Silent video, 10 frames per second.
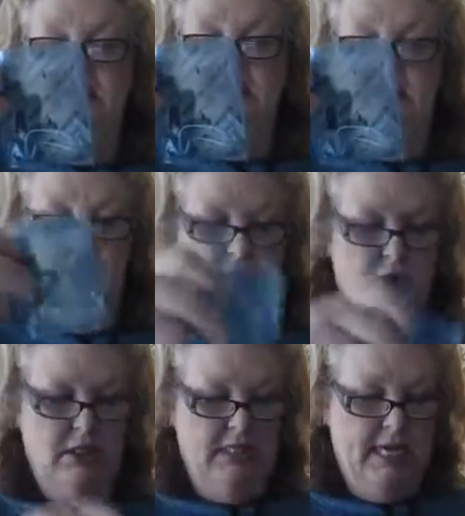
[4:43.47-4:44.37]
that you
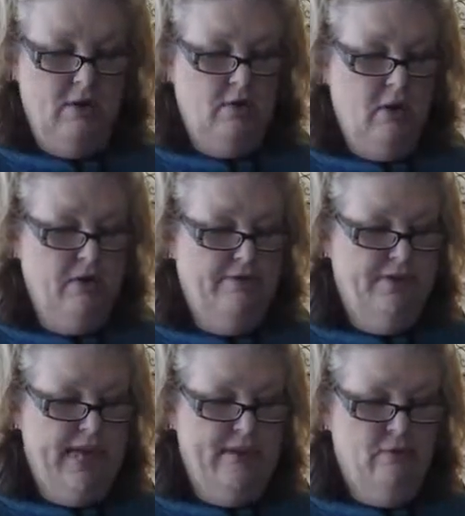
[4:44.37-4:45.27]
could take on the
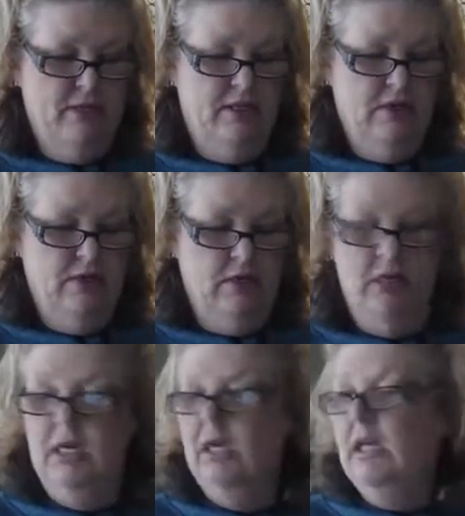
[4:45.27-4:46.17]
fly with you,
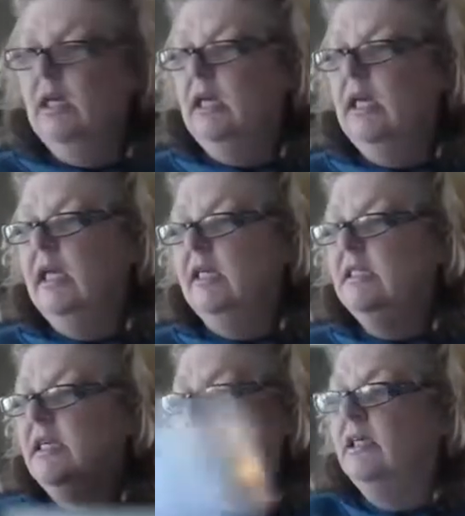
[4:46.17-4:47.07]

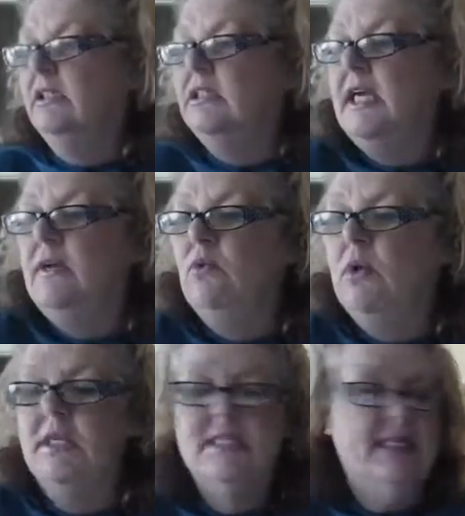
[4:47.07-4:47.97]
and you take
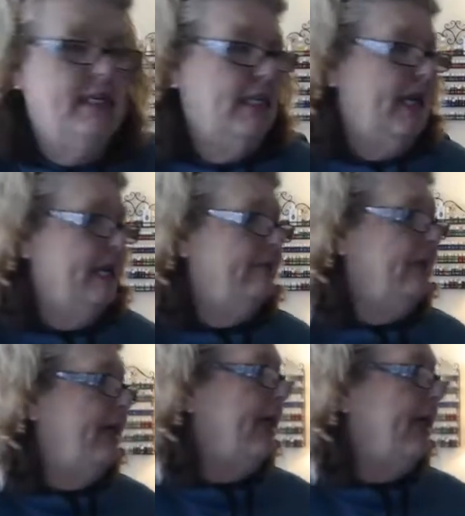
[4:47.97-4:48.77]
one set of that every day.